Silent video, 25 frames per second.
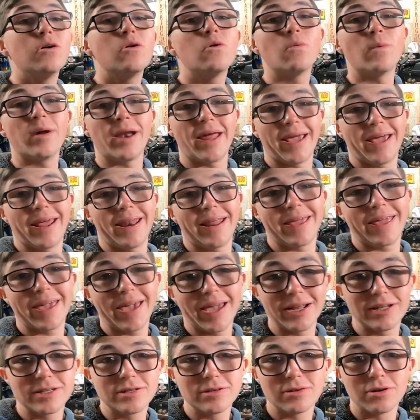When I get a
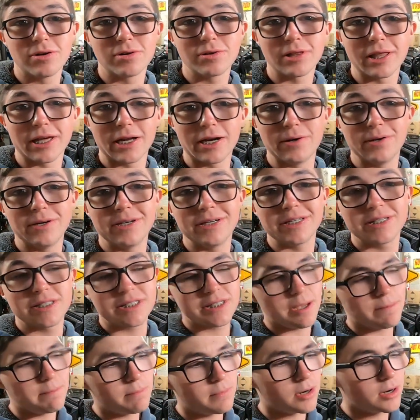K tuner later in
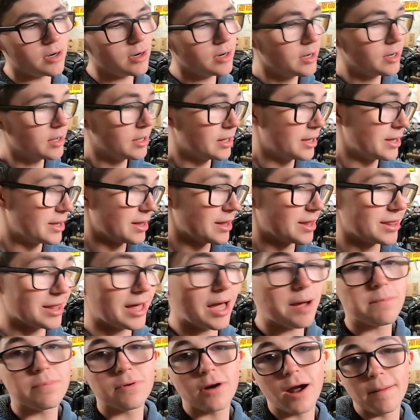December,
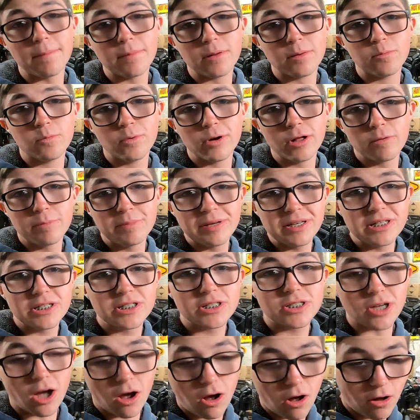that problem will be
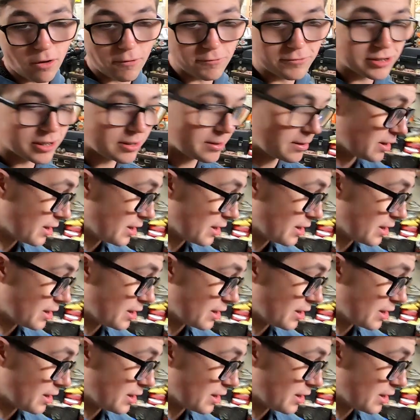solved.